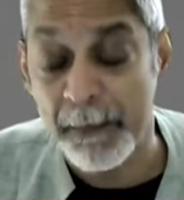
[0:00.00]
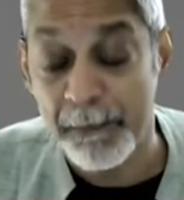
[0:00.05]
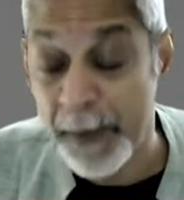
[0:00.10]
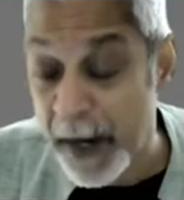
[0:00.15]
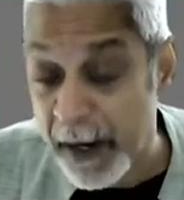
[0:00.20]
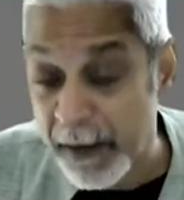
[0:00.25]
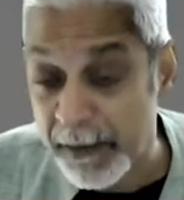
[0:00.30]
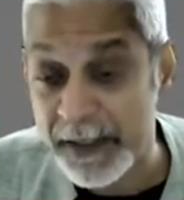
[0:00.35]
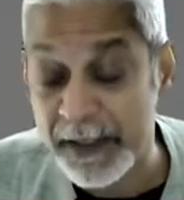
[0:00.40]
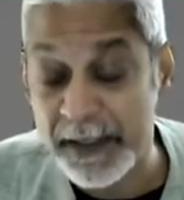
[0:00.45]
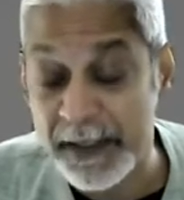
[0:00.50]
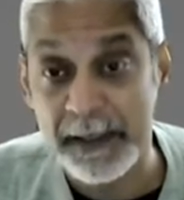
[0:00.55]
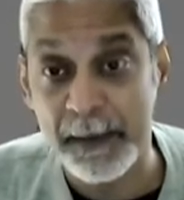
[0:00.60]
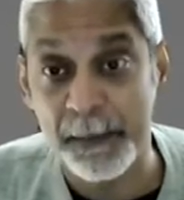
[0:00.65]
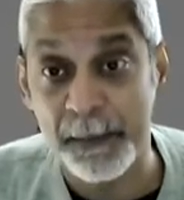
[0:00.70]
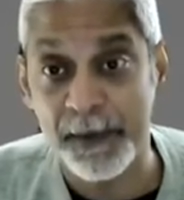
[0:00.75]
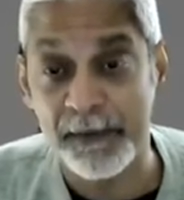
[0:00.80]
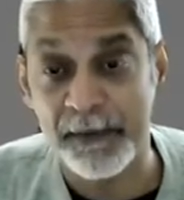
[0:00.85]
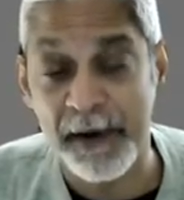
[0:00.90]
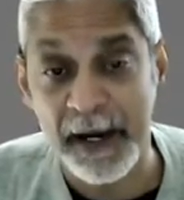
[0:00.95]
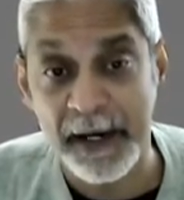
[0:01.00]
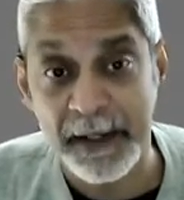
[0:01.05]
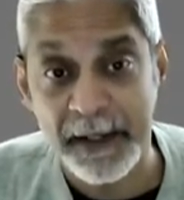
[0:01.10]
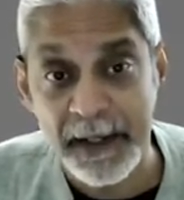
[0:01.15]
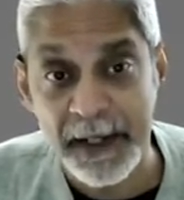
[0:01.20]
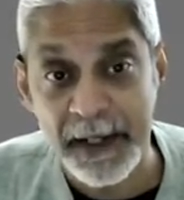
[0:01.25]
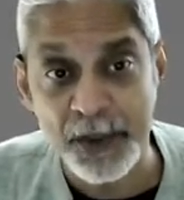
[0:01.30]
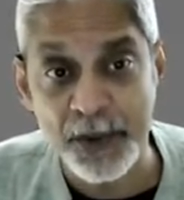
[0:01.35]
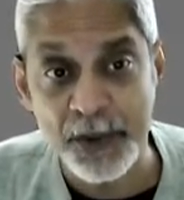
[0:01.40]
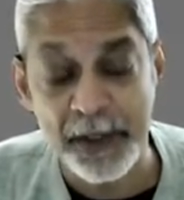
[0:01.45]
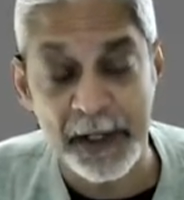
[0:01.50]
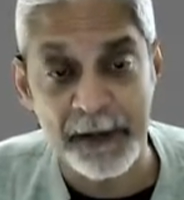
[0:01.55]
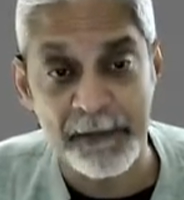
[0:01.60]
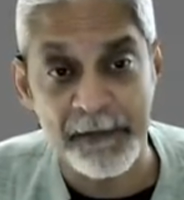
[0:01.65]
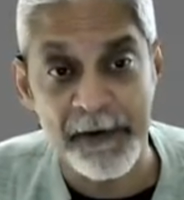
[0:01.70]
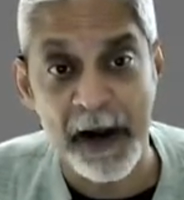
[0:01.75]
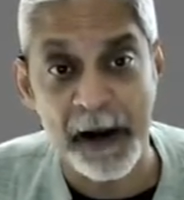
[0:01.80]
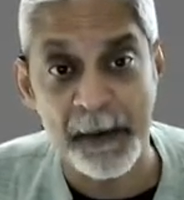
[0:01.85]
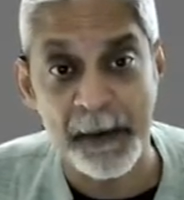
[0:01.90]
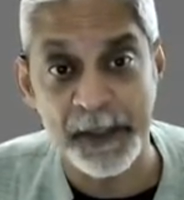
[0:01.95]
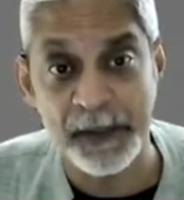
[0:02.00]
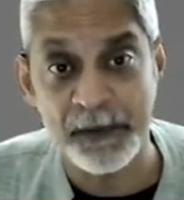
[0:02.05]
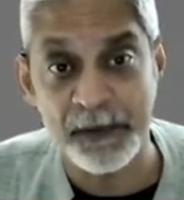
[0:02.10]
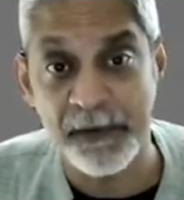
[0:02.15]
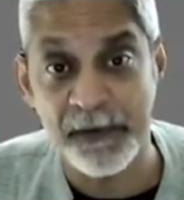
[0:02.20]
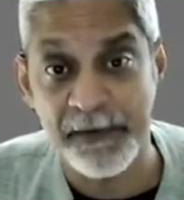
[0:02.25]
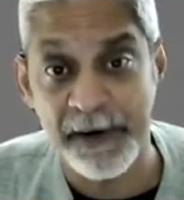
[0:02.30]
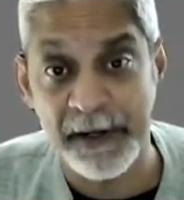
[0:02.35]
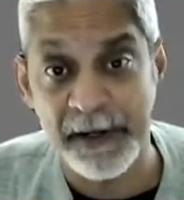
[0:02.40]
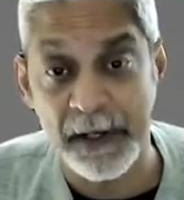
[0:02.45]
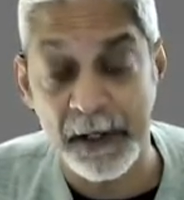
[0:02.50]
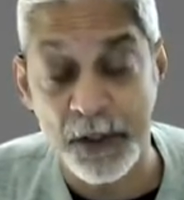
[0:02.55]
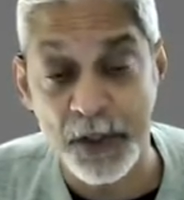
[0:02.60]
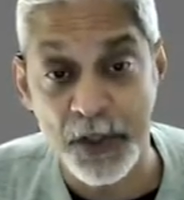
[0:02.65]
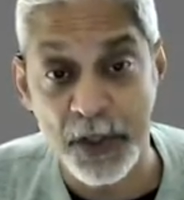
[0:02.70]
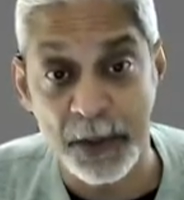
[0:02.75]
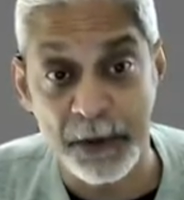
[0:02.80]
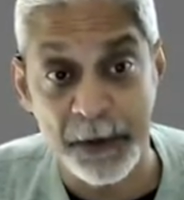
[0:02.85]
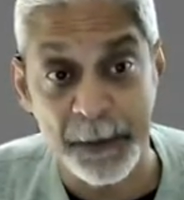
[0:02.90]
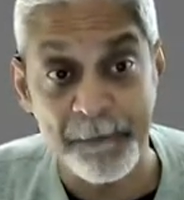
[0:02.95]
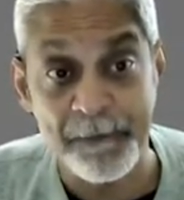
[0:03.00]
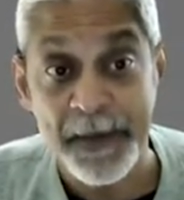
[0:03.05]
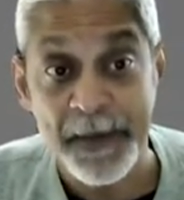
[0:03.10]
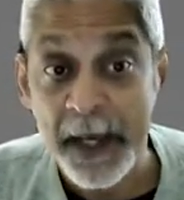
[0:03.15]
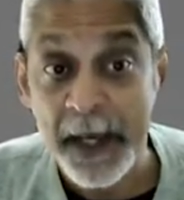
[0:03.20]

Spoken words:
parents to provide nurturing environments for very young children.